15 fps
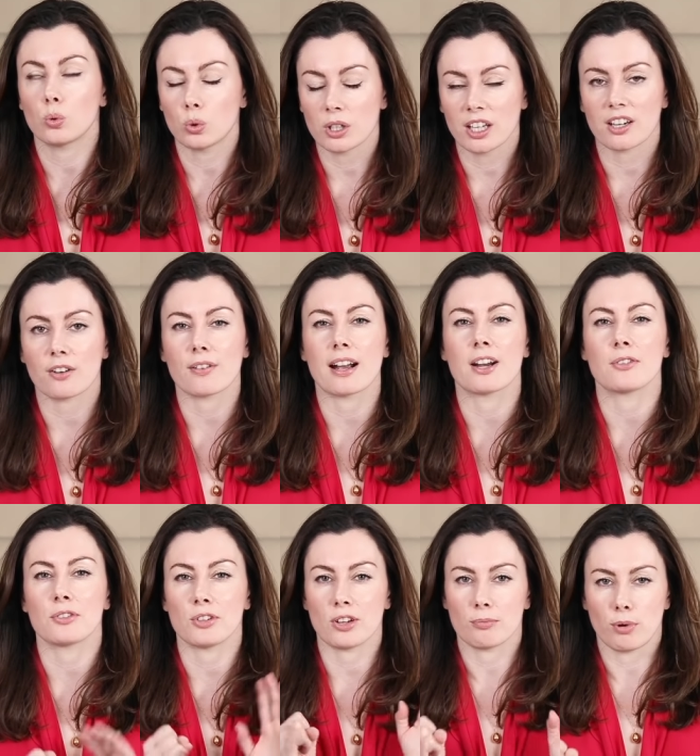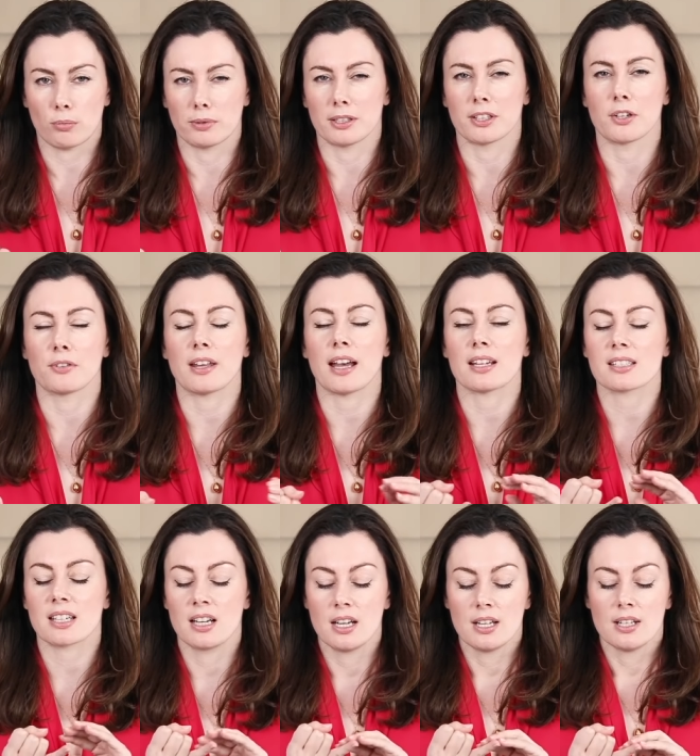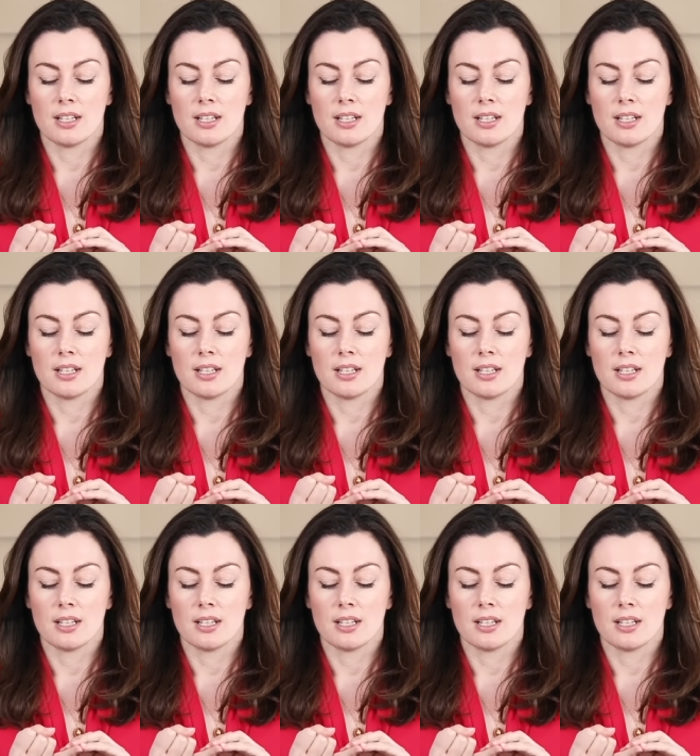all year round. You probably know that.